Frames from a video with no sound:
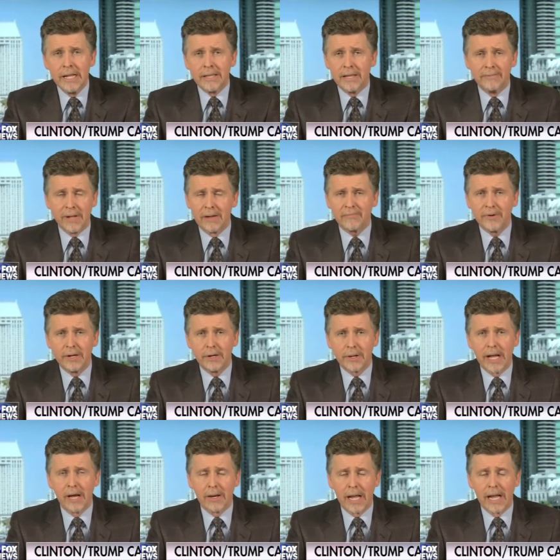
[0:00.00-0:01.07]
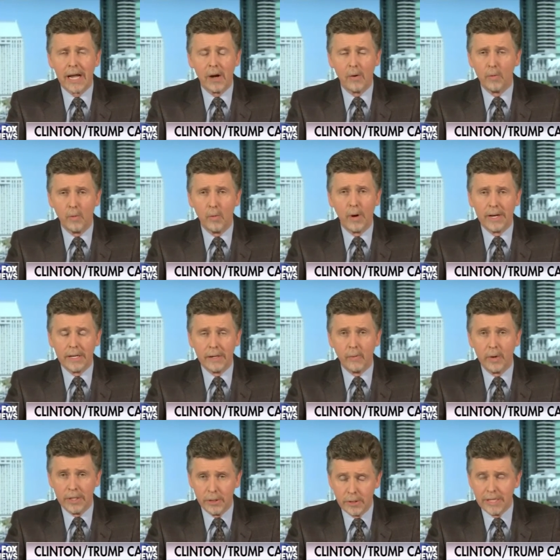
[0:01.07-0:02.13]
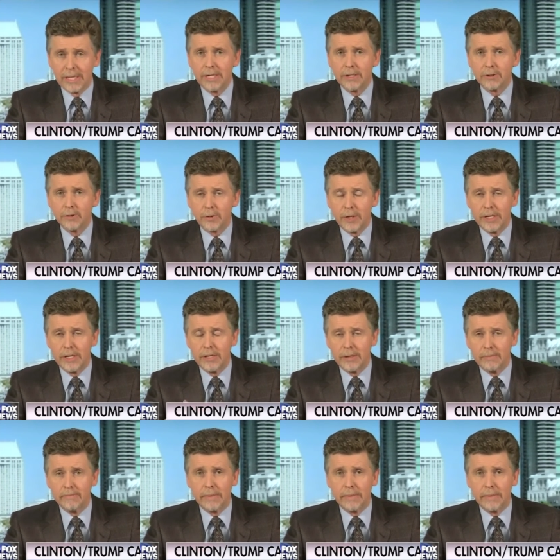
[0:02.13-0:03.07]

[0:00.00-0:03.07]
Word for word: They've not figured out how, when, when you get into the,